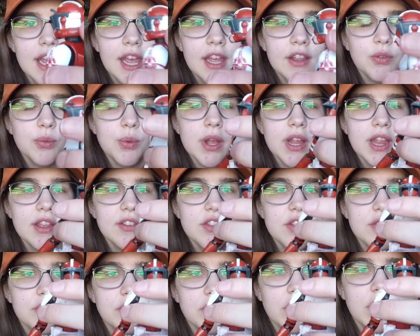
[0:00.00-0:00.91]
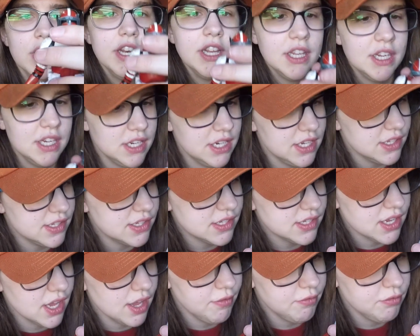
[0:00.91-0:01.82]
as well as the front, and it is
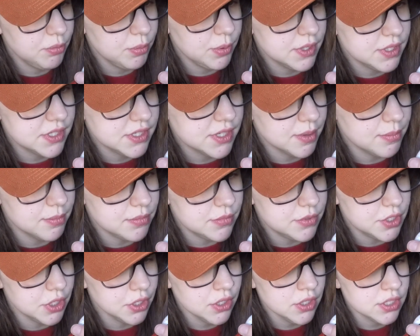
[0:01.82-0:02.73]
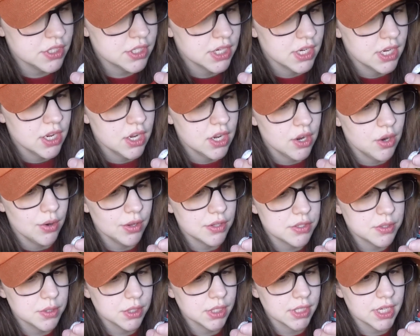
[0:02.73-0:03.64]
scuffed with some dirt.
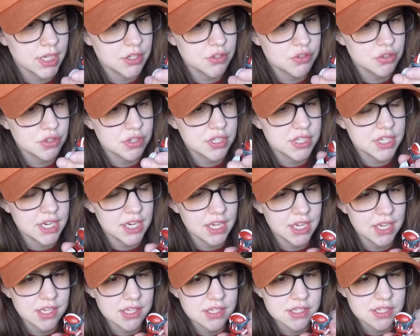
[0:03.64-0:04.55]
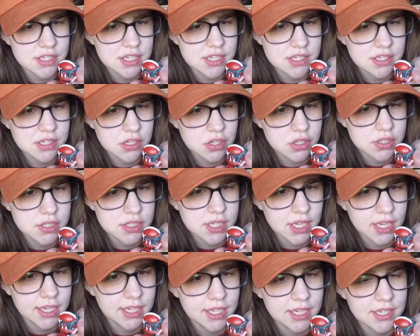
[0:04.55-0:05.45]
What's really interesting is this looks
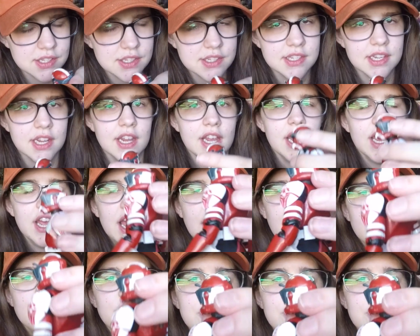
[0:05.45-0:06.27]
like it's, I don't